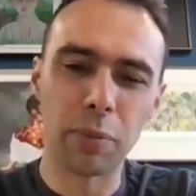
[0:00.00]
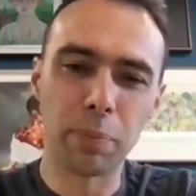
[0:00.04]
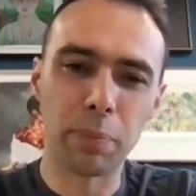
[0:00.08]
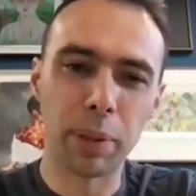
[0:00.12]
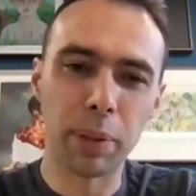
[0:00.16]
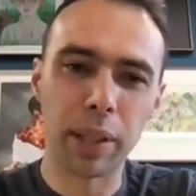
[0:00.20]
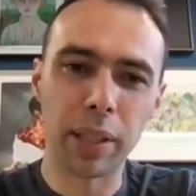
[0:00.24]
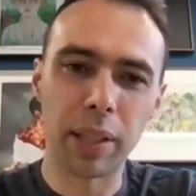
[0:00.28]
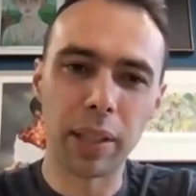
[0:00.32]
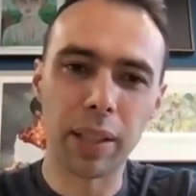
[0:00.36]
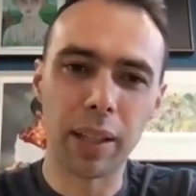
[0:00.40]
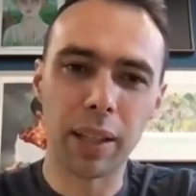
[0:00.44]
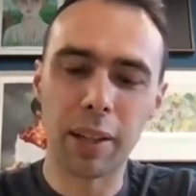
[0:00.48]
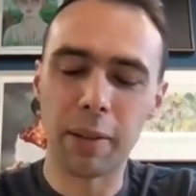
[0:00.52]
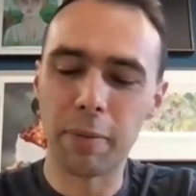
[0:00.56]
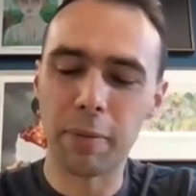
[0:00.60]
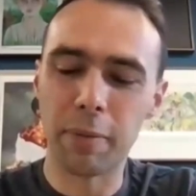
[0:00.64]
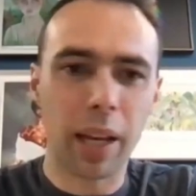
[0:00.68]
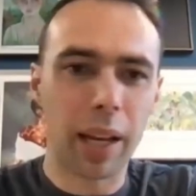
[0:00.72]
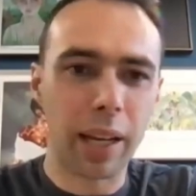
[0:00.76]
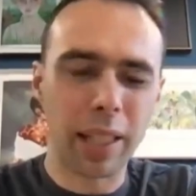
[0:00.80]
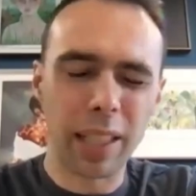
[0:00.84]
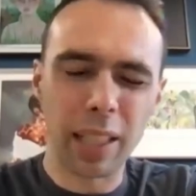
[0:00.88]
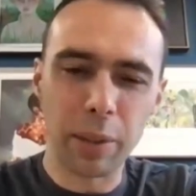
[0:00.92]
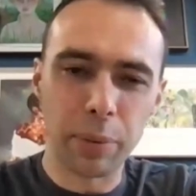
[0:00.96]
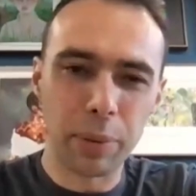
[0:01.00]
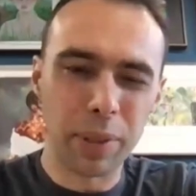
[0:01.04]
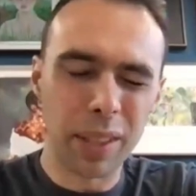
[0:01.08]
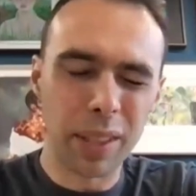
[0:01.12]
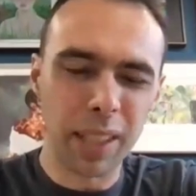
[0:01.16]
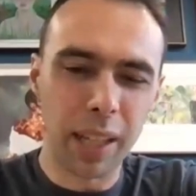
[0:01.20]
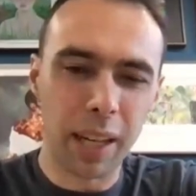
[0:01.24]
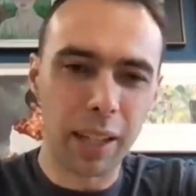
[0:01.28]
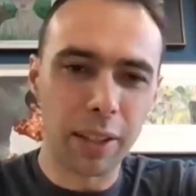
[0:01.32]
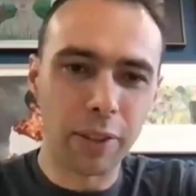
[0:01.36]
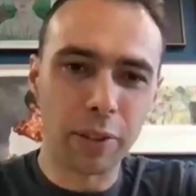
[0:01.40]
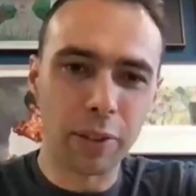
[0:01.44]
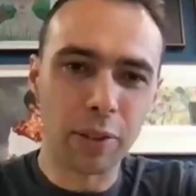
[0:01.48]
Or it'll be Michaela
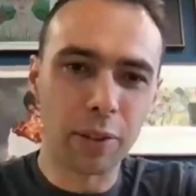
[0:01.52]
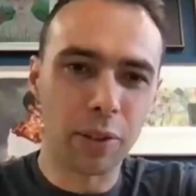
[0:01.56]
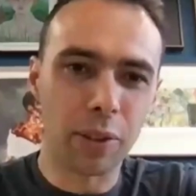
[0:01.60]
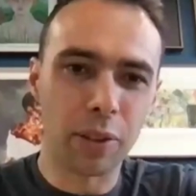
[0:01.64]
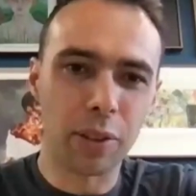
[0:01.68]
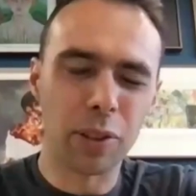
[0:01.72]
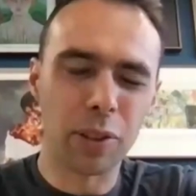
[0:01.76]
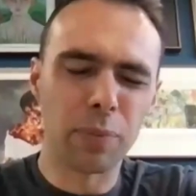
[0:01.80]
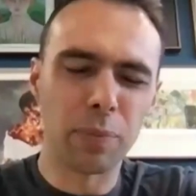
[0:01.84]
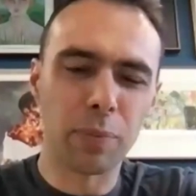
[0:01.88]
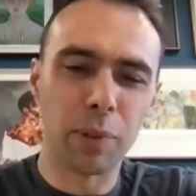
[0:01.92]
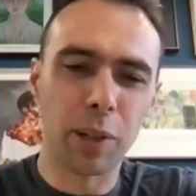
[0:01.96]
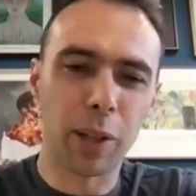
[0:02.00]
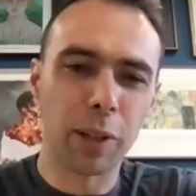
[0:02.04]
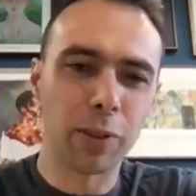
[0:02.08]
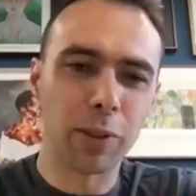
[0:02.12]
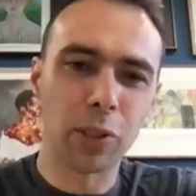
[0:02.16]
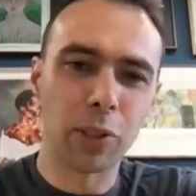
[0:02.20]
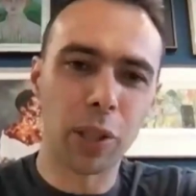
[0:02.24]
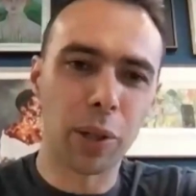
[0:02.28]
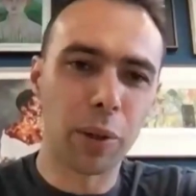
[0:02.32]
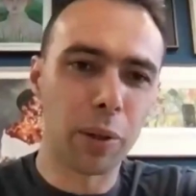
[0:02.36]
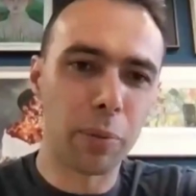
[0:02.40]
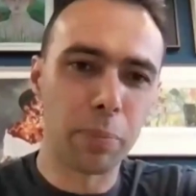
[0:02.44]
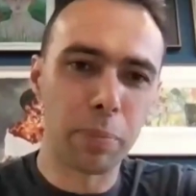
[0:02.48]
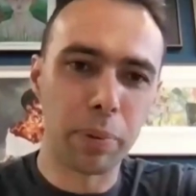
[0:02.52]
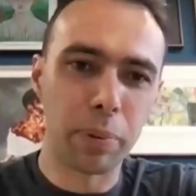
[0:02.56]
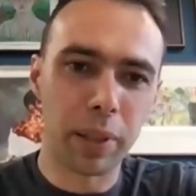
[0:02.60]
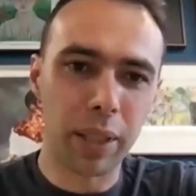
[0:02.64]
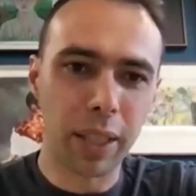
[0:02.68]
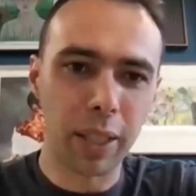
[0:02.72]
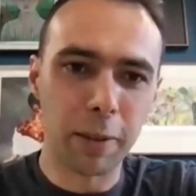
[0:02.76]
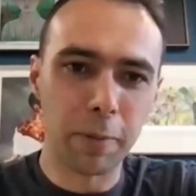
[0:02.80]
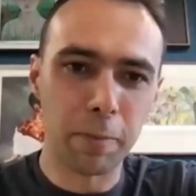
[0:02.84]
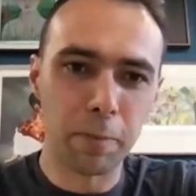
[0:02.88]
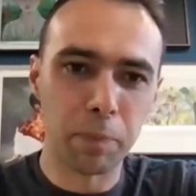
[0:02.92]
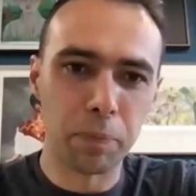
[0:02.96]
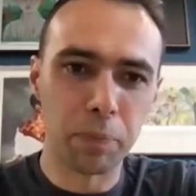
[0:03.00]
Wadan, who's got a show
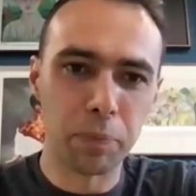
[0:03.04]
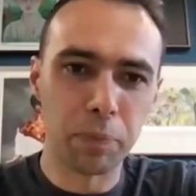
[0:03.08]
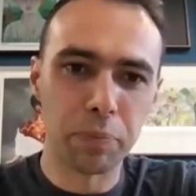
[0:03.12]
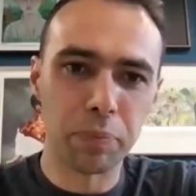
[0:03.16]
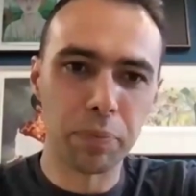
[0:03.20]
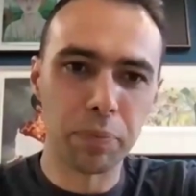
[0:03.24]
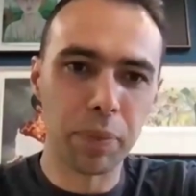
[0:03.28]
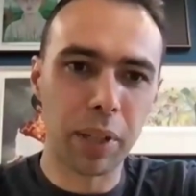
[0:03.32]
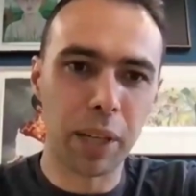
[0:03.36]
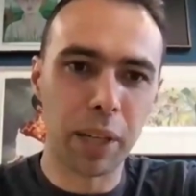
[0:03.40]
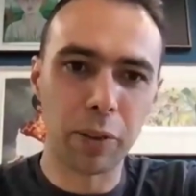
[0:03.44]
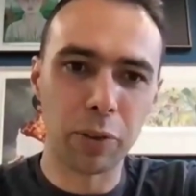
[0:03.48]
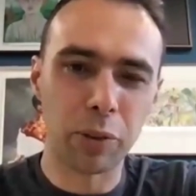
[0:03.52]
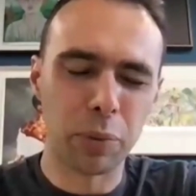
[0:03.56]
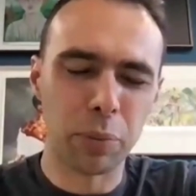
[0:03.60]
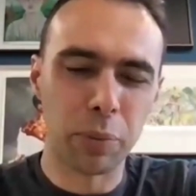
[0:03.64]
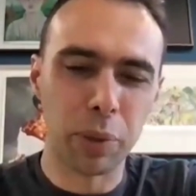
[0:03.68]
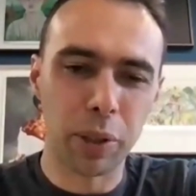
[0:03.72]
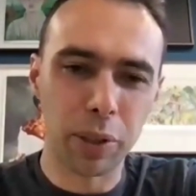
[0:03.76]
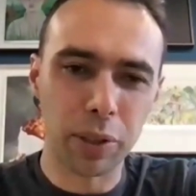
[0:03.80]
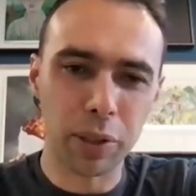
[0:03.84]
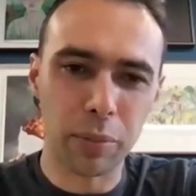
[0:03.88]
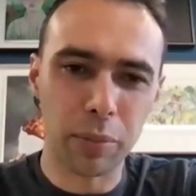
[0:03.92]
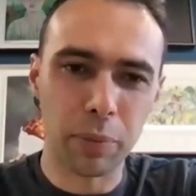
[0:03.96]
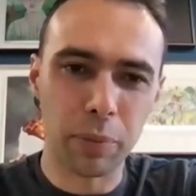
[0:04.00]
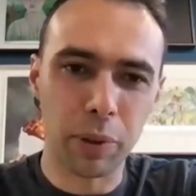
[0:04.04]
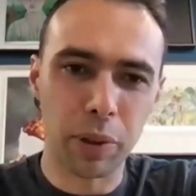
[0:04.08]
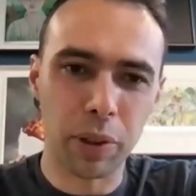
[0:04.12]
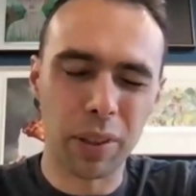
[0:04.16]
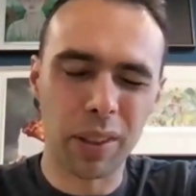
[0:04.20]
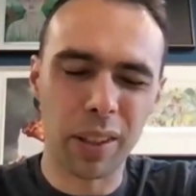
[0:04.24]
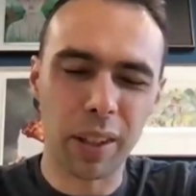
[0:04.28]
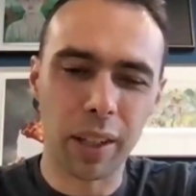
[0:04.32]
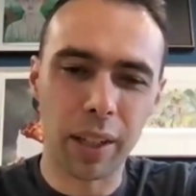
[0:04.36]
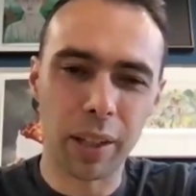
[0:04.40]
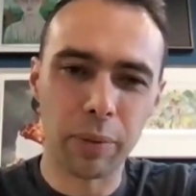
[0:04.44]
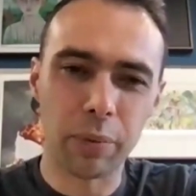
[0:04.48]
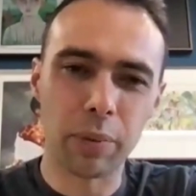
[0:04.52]
opening at Hauser Wirth tomorrow
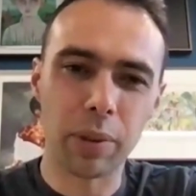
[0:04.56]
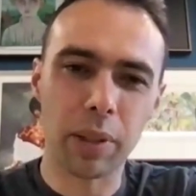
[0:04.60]
night.